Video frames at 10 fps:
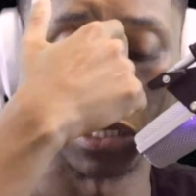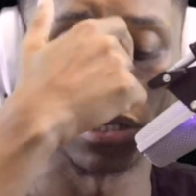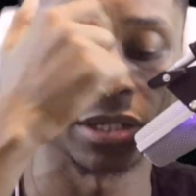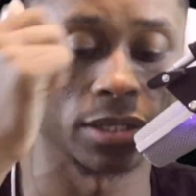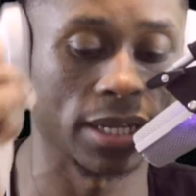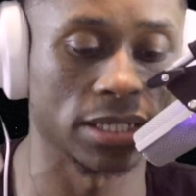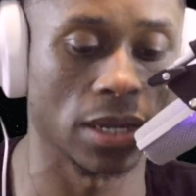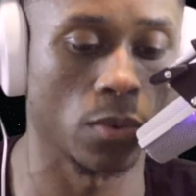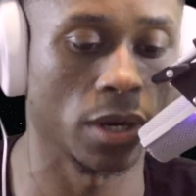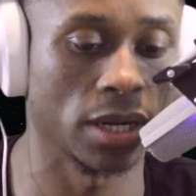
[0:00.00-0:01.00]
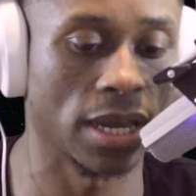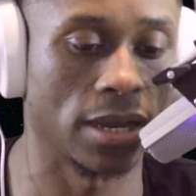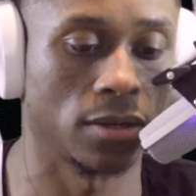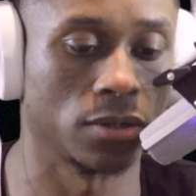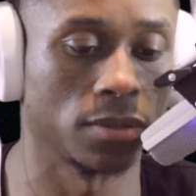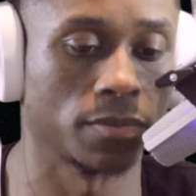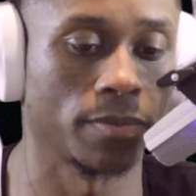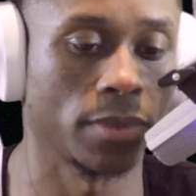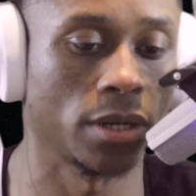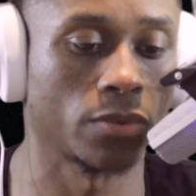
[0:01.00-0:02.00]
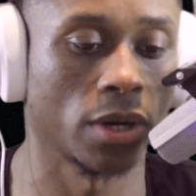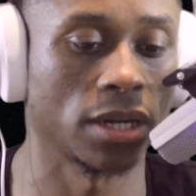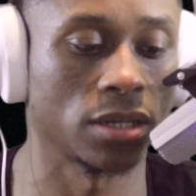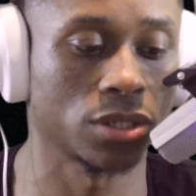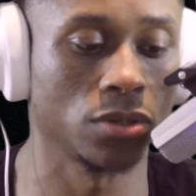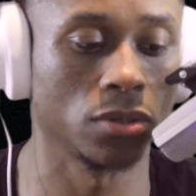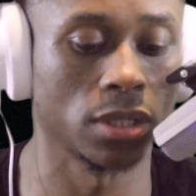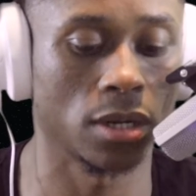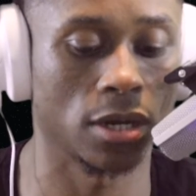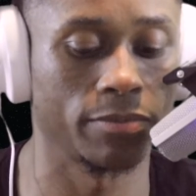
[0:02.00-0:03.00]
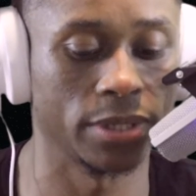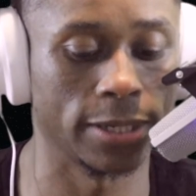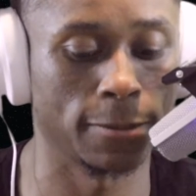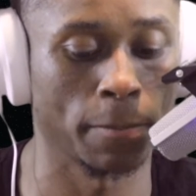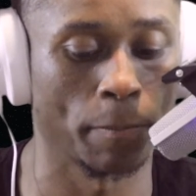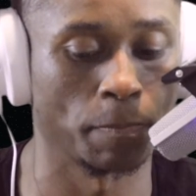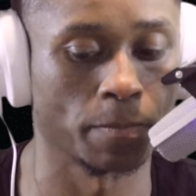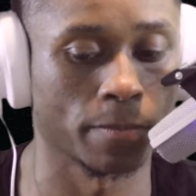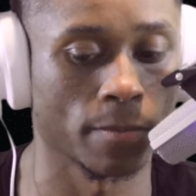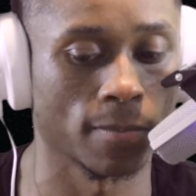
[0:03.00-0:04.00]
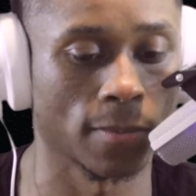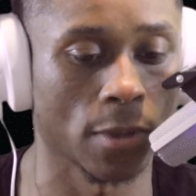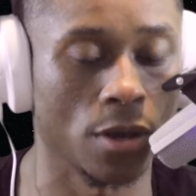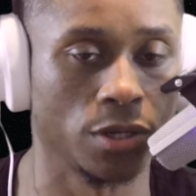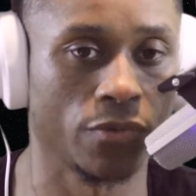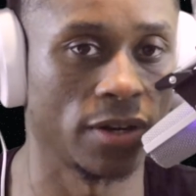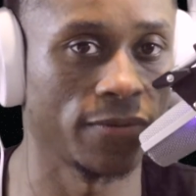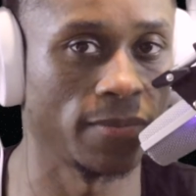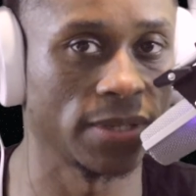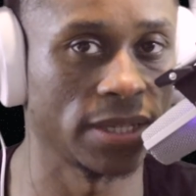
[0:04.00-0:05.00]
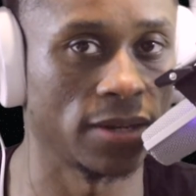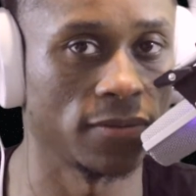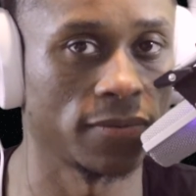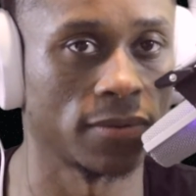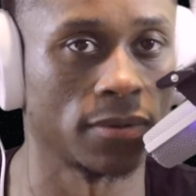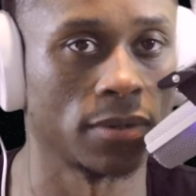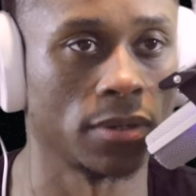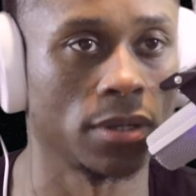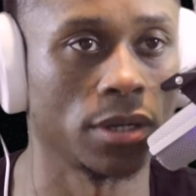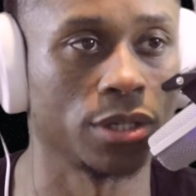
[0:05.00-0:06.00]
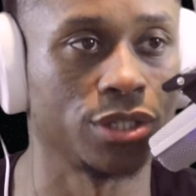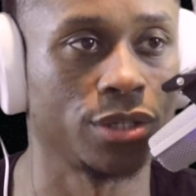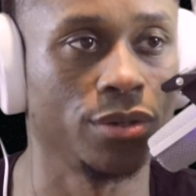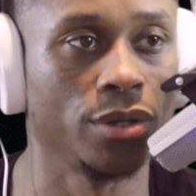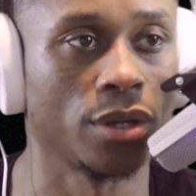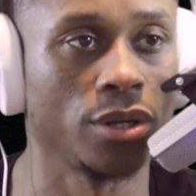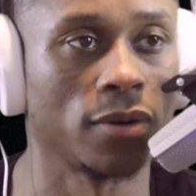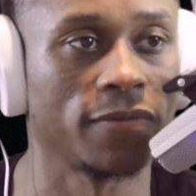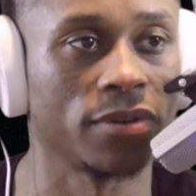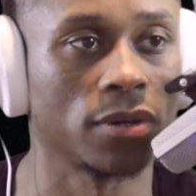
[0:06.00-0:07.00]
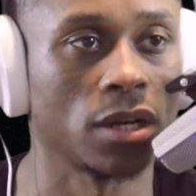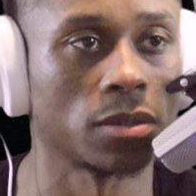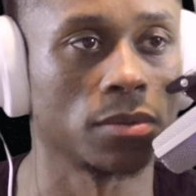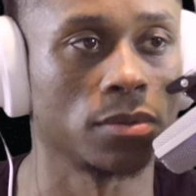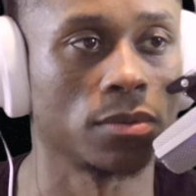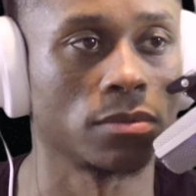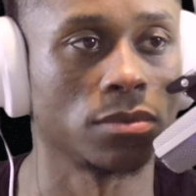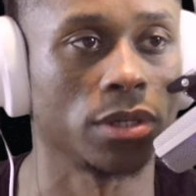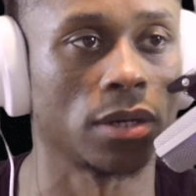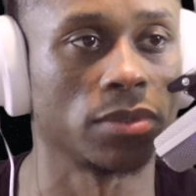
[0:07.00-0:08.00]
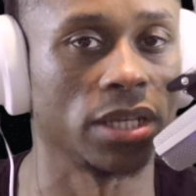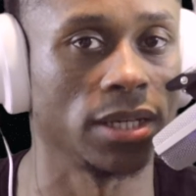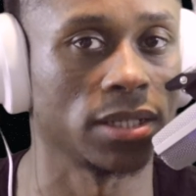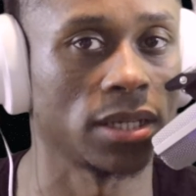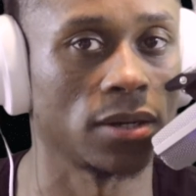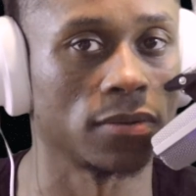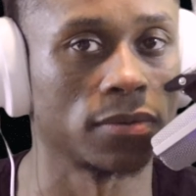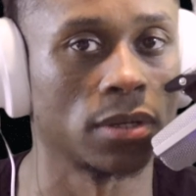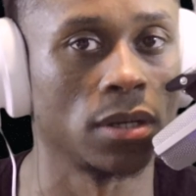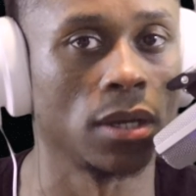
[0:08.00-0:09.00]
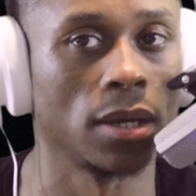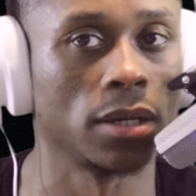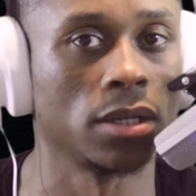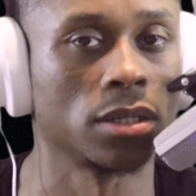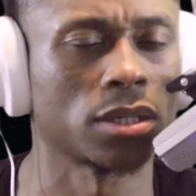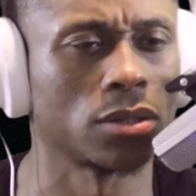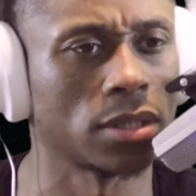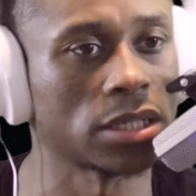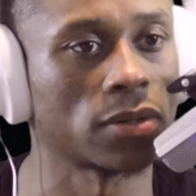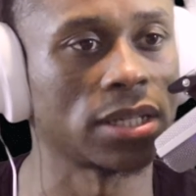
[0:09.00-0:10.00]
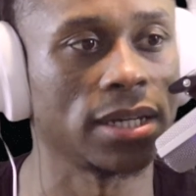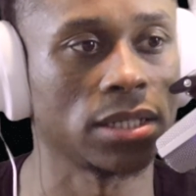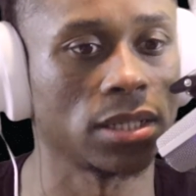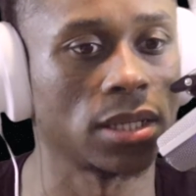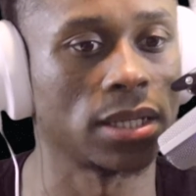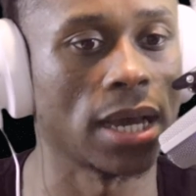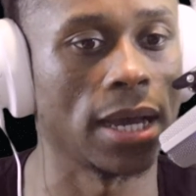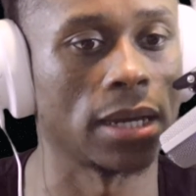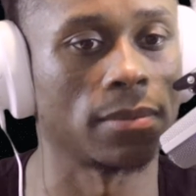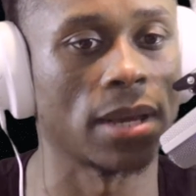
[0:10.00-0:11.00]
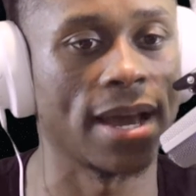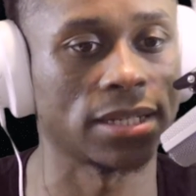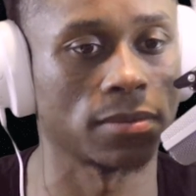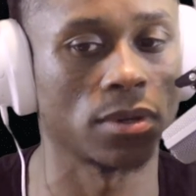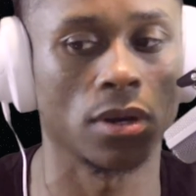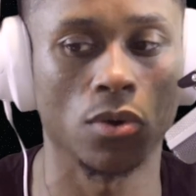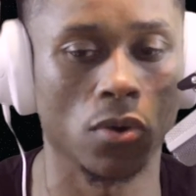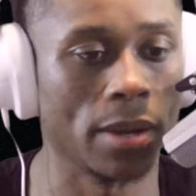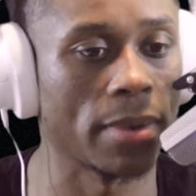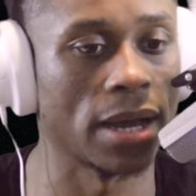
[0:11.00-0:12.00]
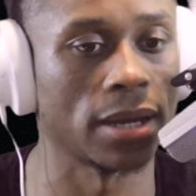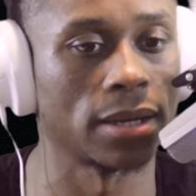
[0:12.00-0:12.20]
certain things like working out. Working out is cool and all, but are you running from yourself? Because you don't feel comfortable, within yourself. So that's what I said, this is the time. Ask, who am I?